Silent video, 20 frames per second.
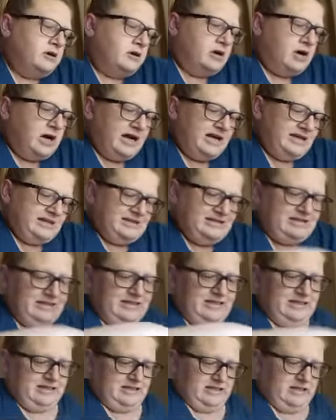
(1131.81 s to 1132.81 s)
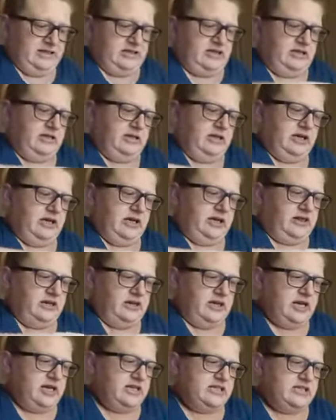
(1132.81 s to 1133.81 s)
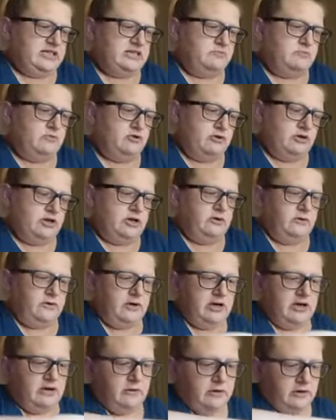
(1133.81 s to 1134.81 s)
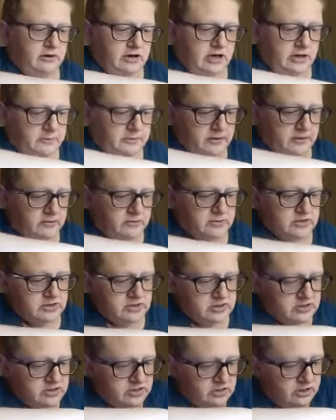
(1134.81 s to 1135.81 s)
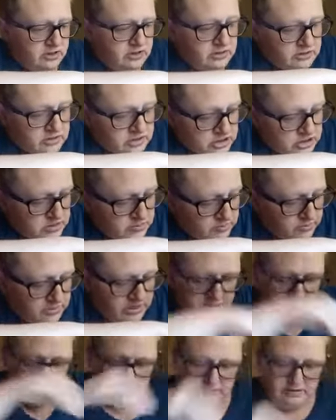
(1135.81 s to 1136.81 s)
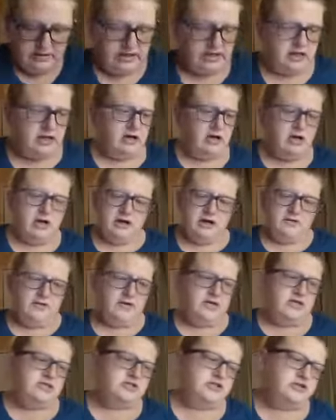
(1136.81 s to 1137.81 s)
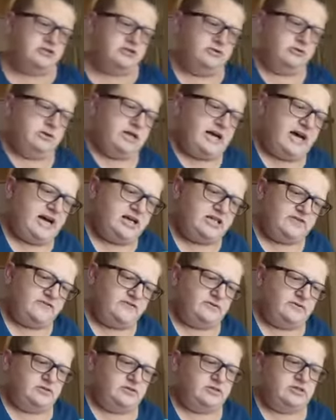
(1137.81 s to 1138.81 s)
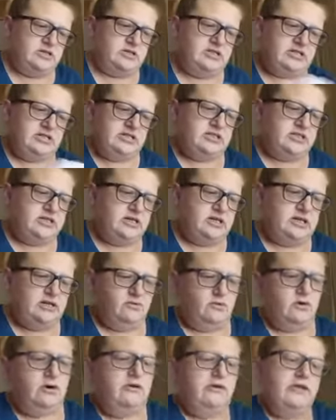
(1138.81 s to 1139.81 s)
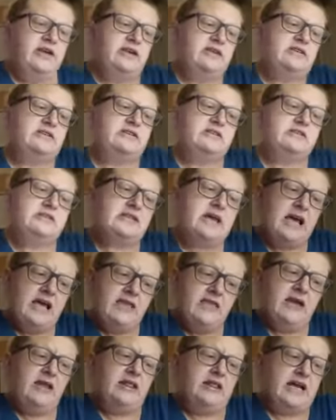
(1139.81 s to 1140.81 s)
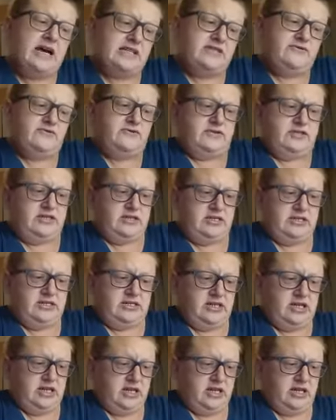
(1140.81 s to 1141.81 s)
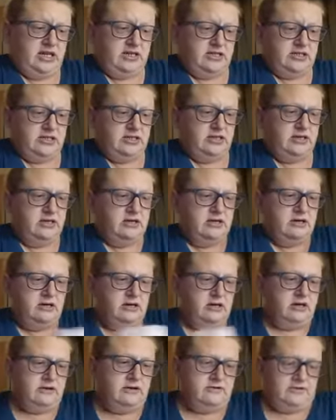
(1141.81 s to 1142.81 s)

I did it again and like the next morning when I woke up it was starting to spread already. These do last for 60 well they say they last for 60 days the